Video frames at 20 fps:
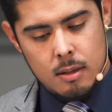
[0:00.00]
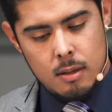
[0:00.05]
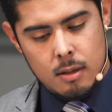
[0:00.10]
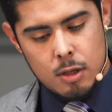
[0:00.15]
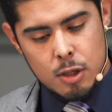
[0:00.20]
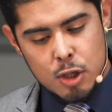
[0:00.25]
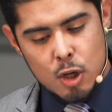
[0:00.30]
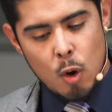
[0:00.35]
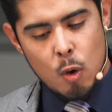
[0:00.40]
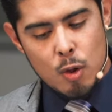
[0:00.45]

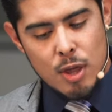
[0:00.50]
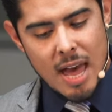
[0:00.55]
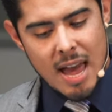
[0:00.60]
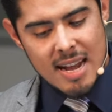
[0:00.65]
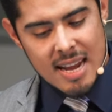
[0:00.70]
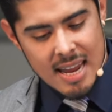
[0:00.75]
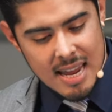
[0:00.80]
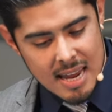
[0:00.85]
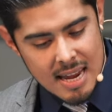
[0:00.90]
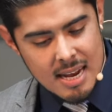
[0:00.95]
so
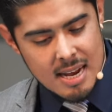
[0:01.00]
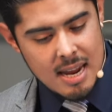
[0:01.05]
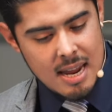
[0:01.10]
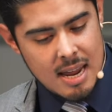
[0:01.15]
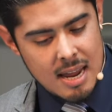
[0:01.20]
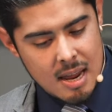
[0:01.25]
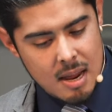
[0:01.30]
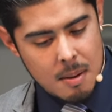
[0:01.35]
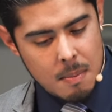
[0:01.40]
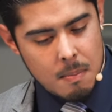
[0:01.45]
that in
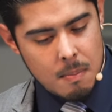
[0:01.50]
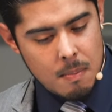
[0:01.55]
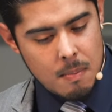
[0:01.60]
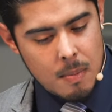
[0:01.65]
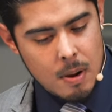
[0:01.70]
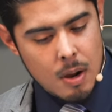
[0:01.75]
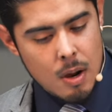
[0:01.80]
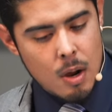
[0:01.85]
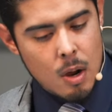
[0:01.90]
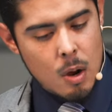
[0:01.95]
him
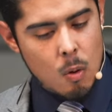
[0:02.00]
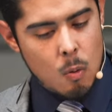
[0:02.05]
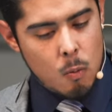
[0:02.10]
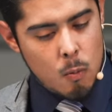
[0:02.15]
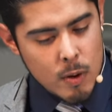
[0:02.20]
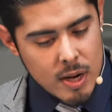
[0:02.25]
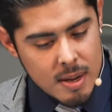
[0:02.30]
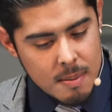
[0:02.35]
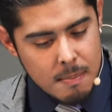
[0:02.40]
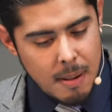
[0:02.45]

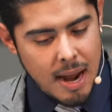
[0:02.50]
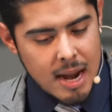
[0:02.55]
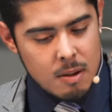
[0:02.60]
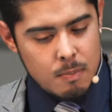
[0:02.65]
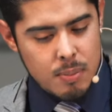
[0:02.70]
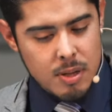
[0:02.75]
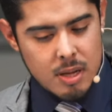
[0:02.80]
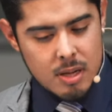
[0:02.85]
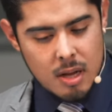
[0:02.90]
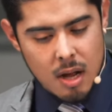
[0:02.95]
we might
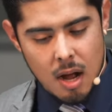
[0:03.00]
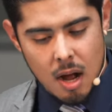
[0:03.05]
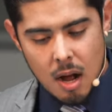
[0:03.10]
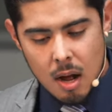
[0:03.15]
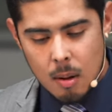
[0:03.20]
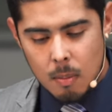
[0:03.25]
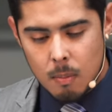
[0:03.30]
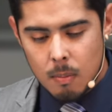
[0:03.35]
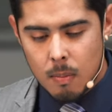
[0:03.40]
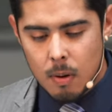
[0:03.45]

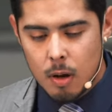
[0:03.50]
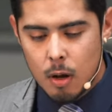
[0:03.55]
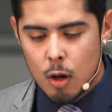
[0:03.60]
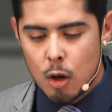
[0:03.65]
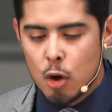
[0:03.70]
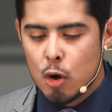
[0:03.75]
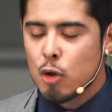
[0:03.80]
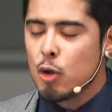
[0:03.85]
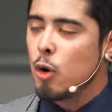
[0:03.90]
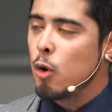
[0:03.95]
become
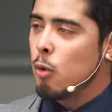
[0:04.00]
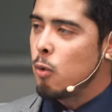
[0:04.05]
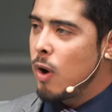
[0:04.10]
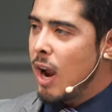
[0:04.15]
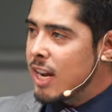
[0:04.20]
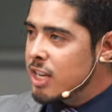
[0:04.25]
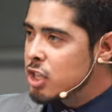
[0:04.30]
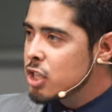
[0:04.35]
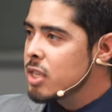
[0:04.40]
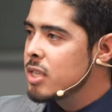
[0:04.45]
the
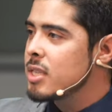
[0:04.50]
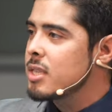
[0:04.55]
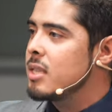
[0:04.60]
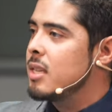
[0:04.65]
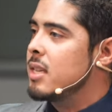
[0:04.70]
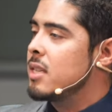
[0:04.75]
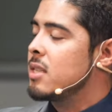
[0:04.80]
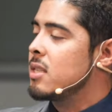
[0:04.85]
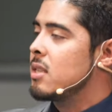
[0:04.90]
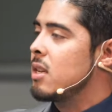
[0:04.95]

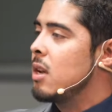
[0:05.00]
righteousness